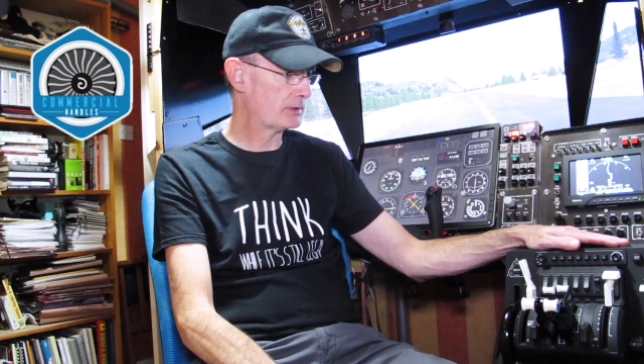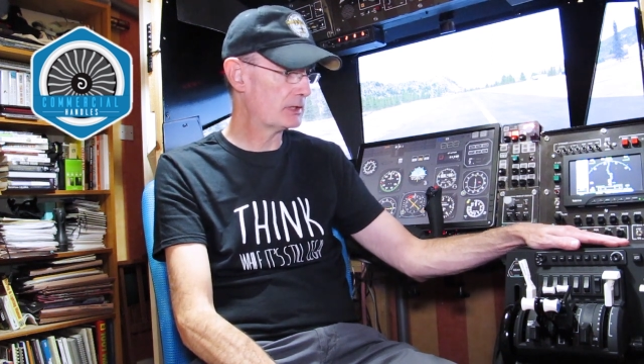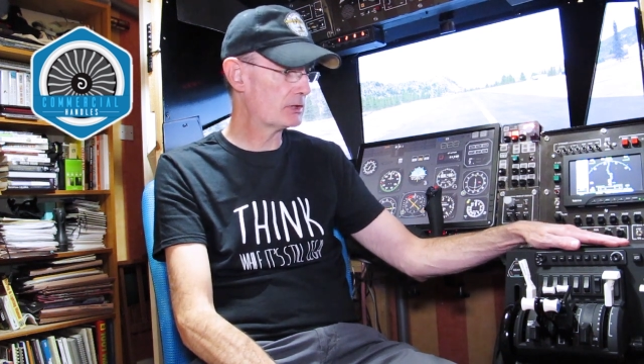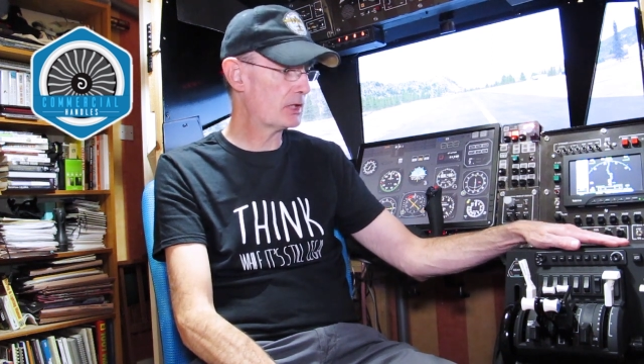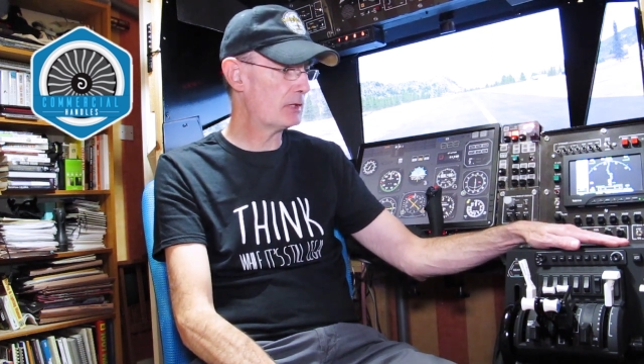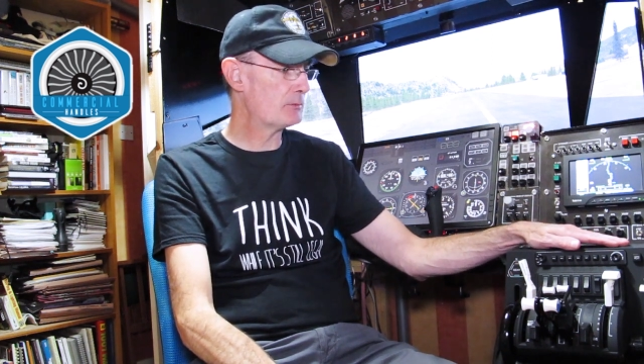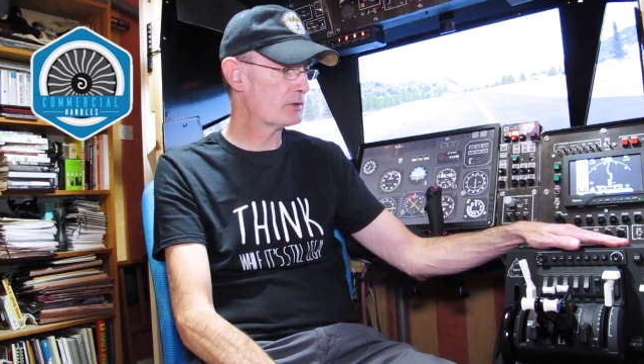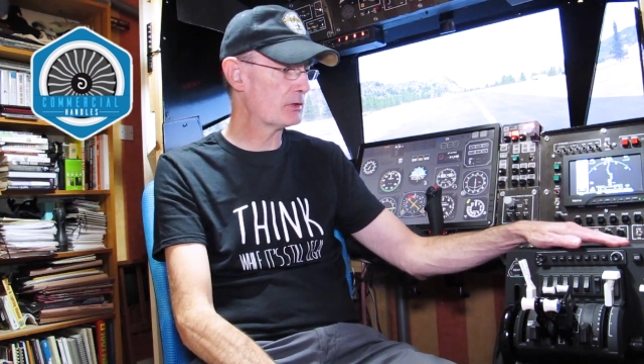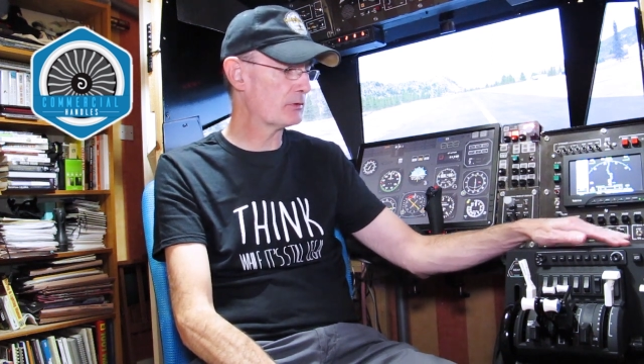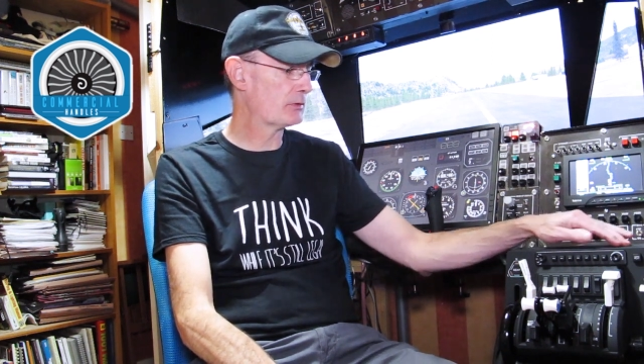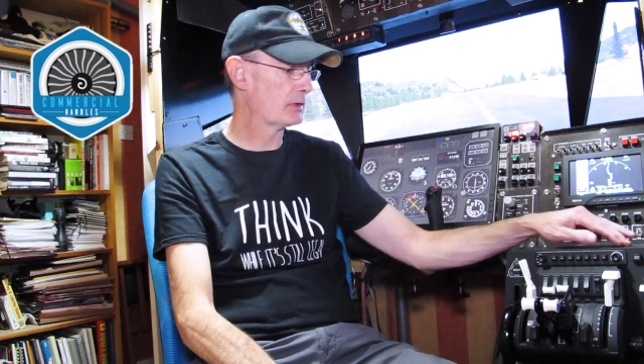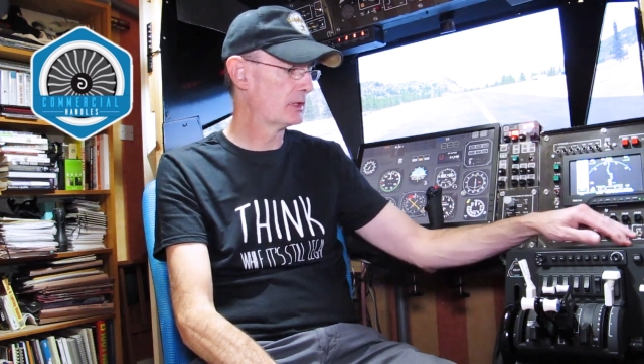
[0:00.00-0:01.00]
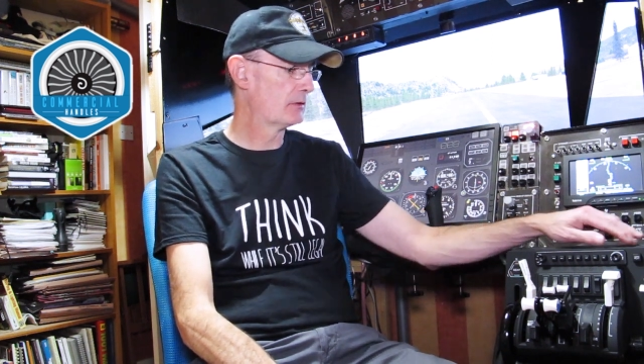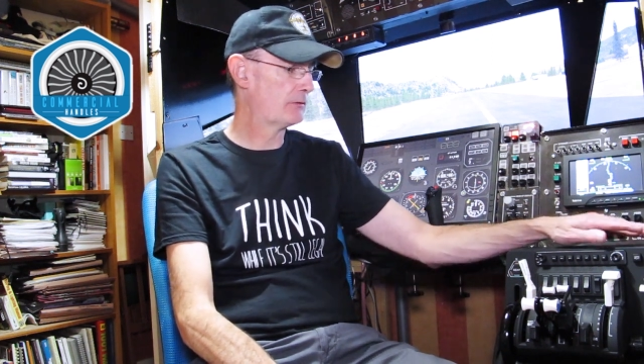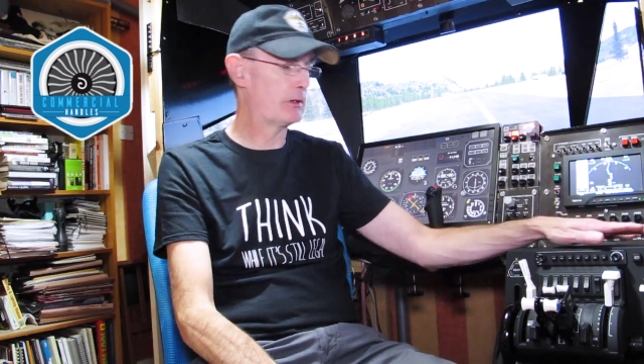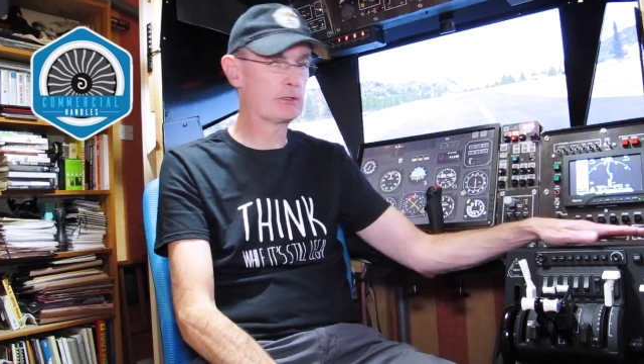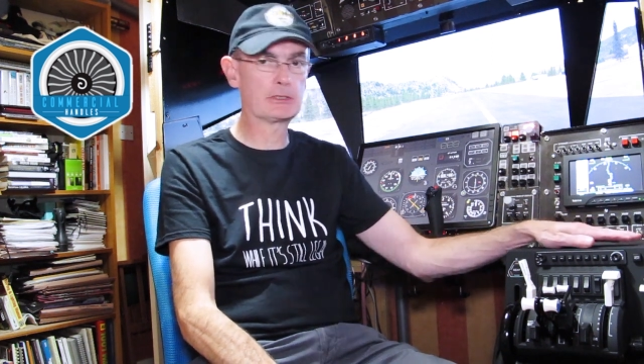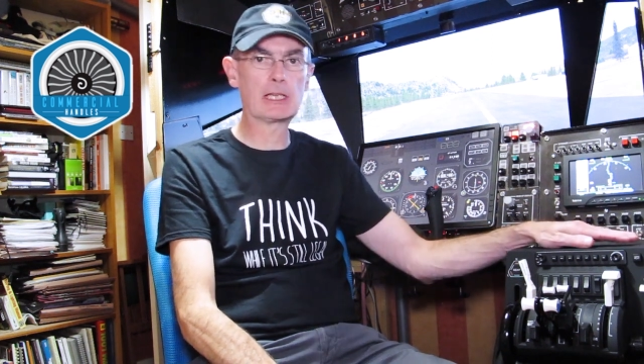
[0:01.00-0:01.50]
In terms of
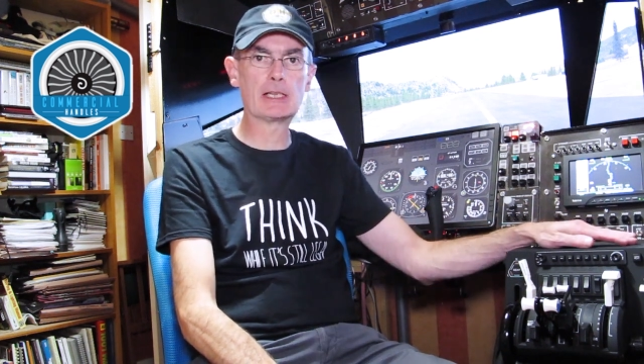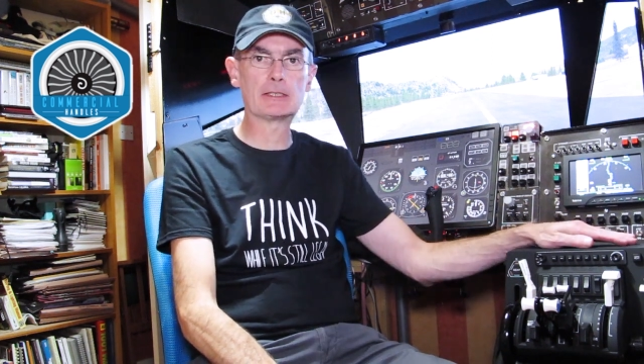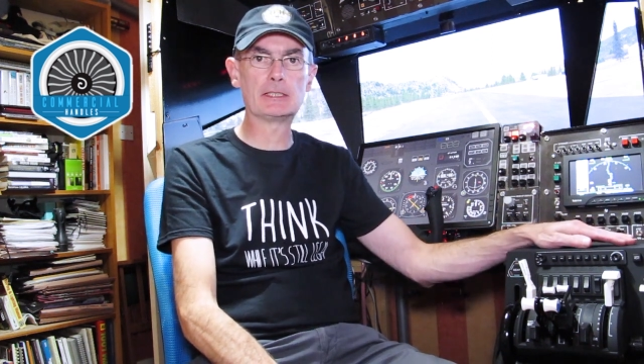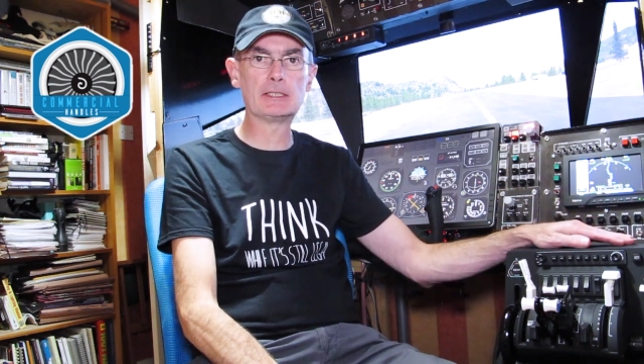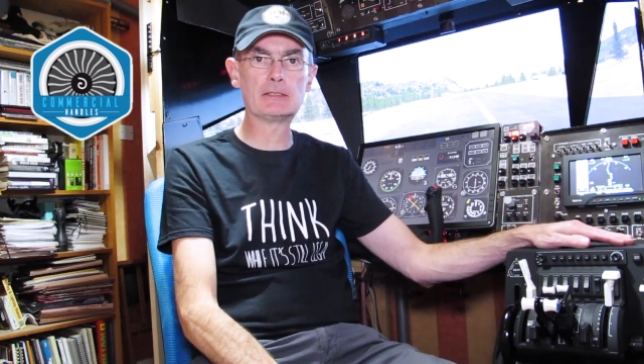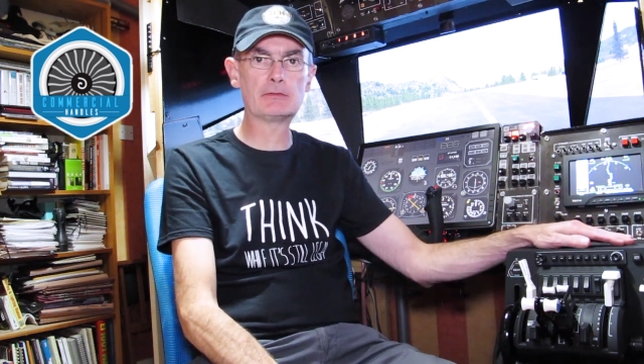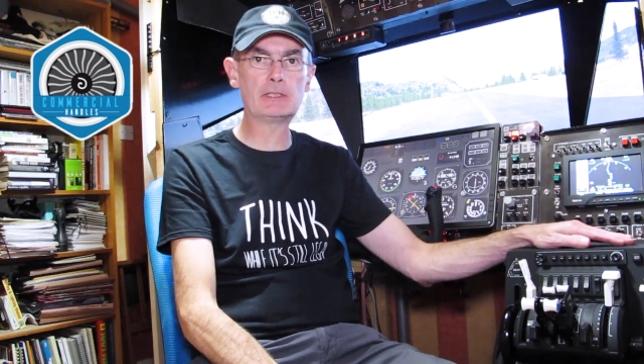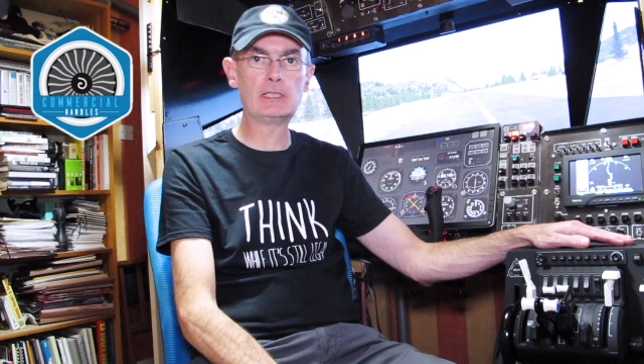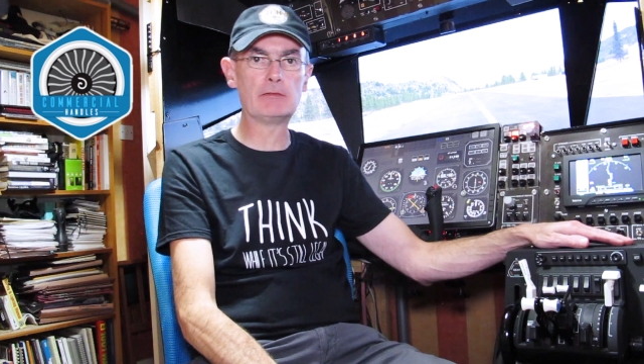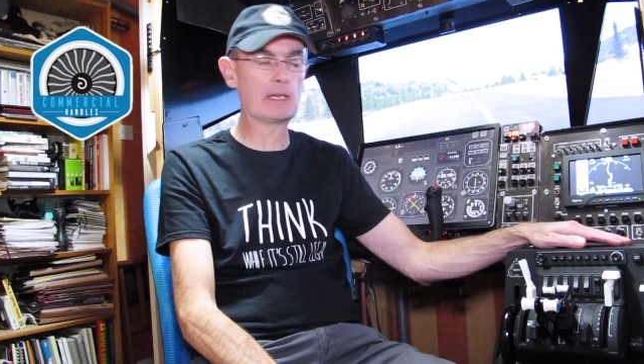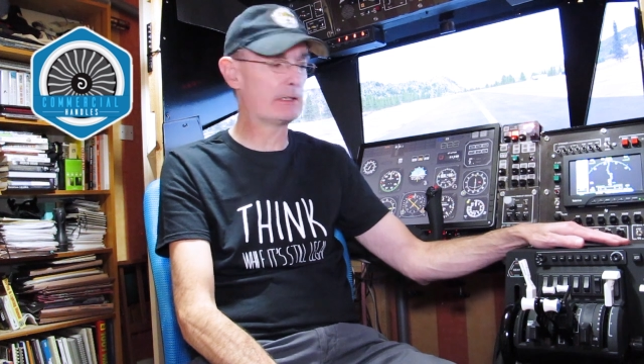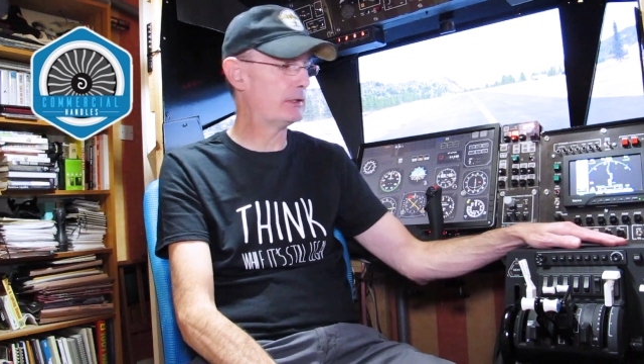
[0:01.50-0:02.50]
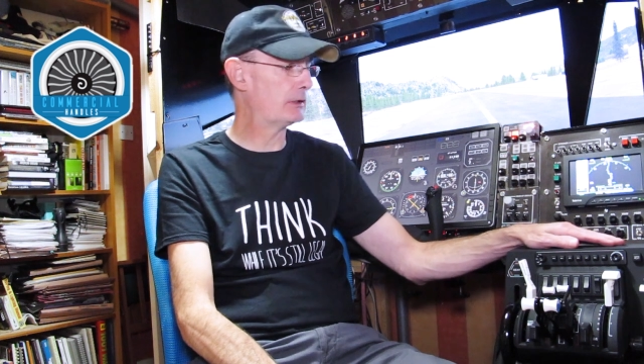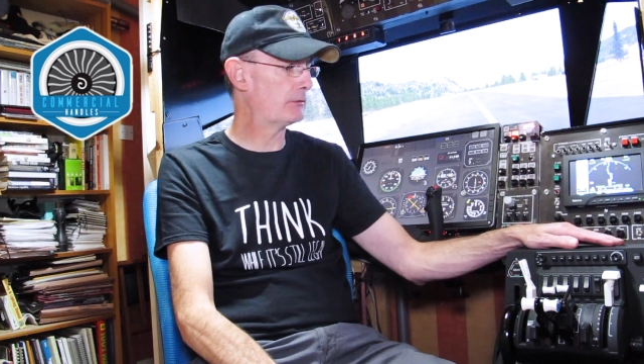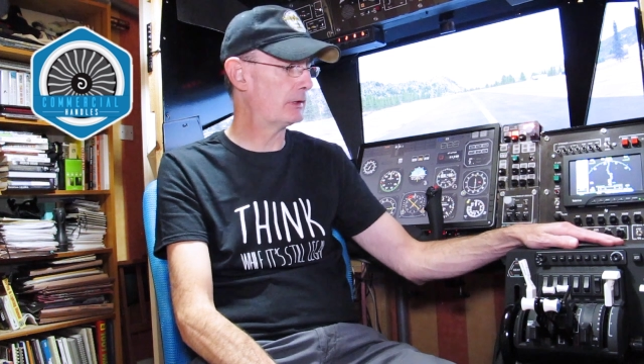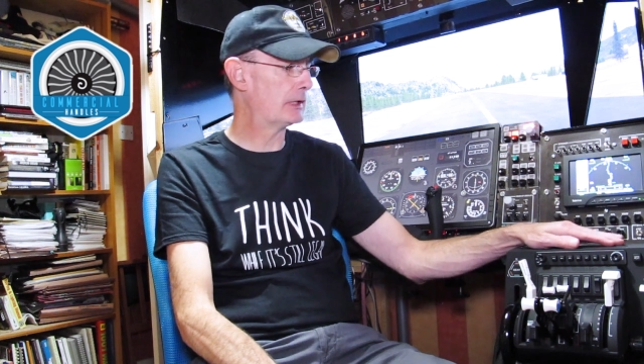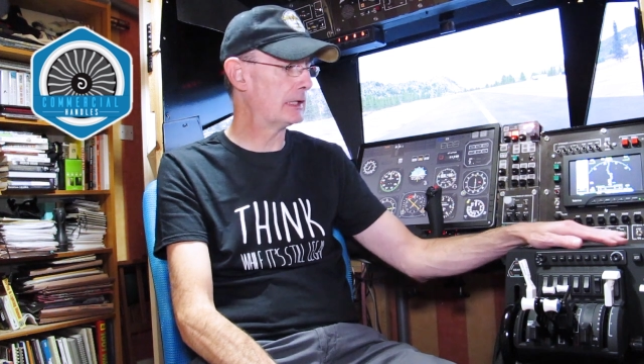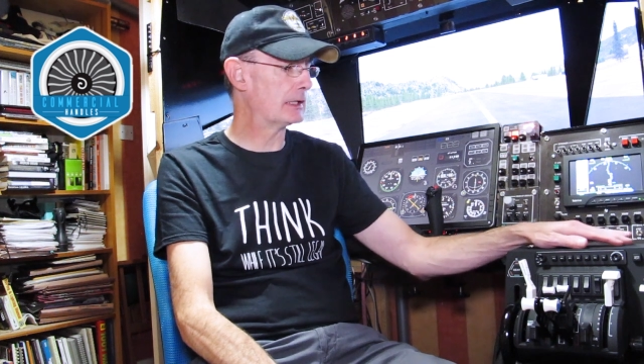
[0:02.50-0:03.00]
functionality, there's really
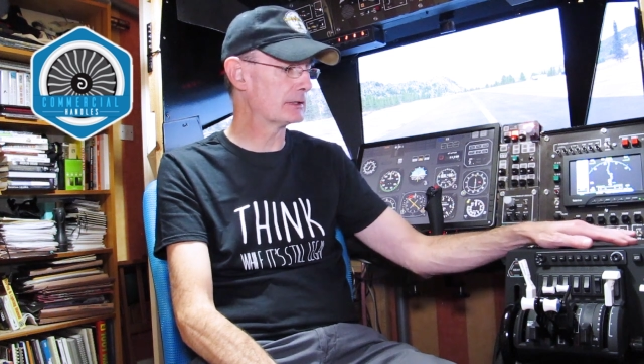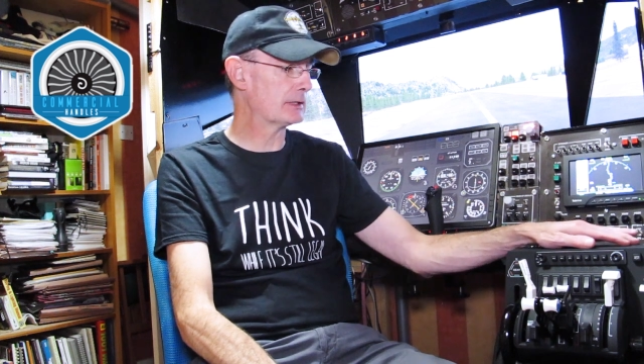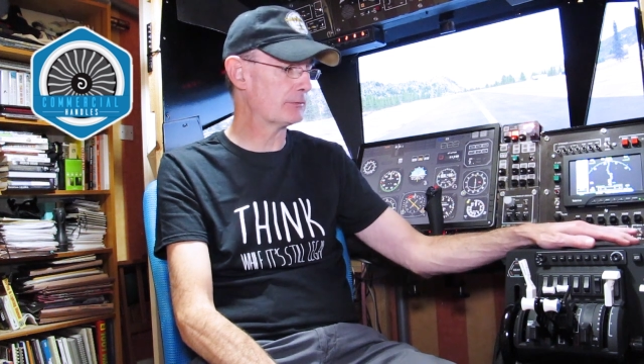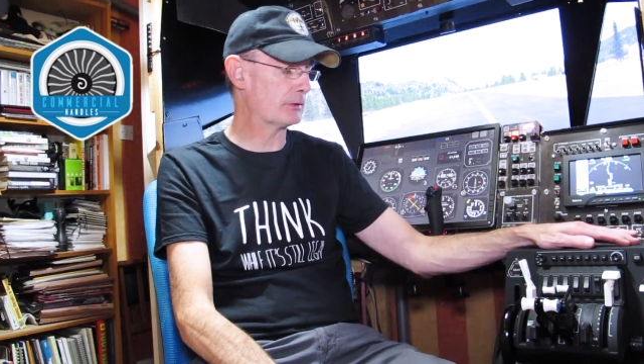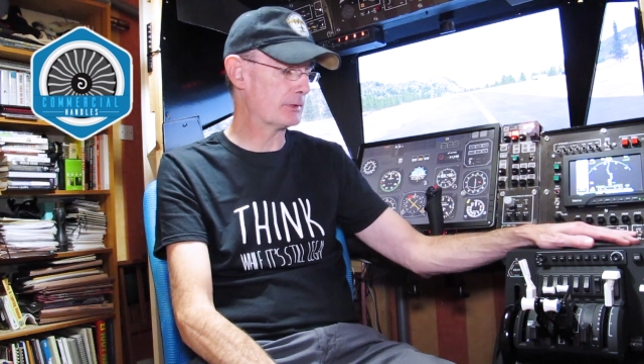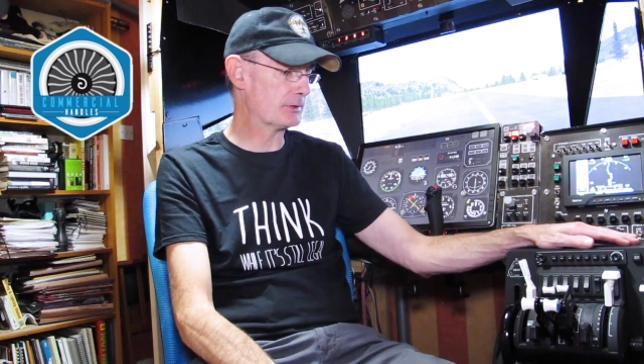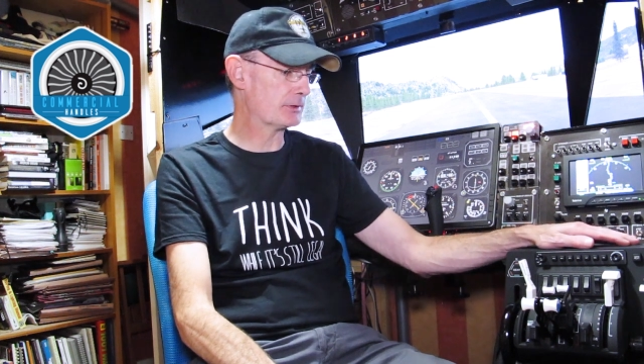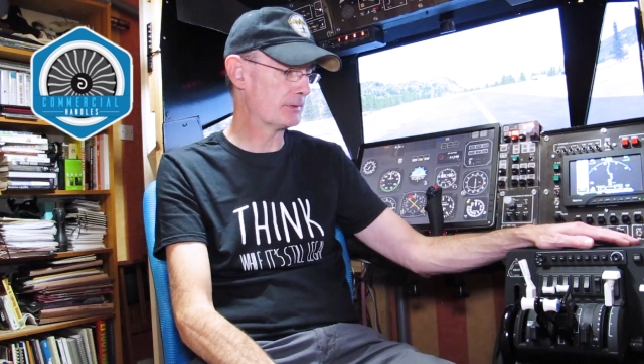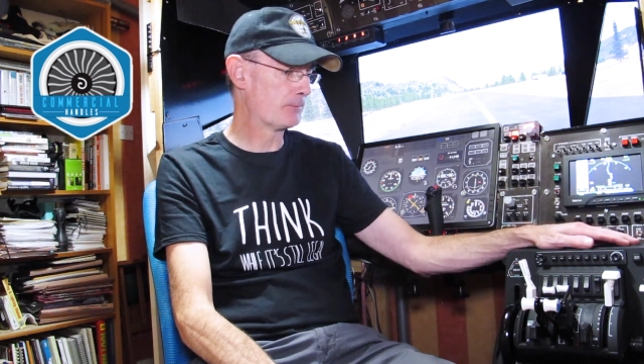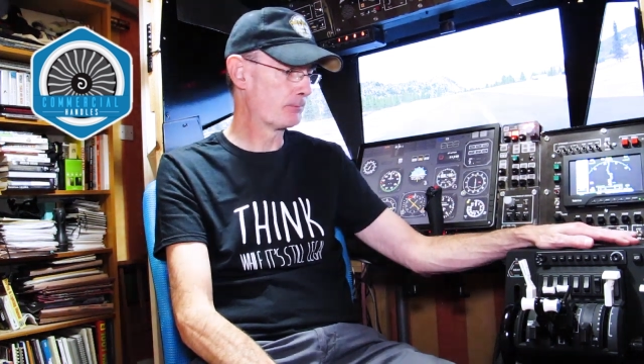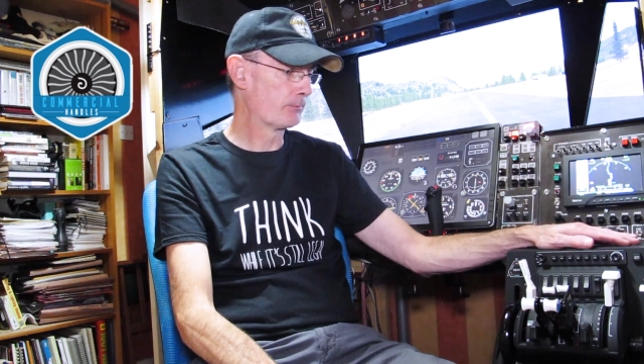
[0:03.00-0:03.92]
very little difference.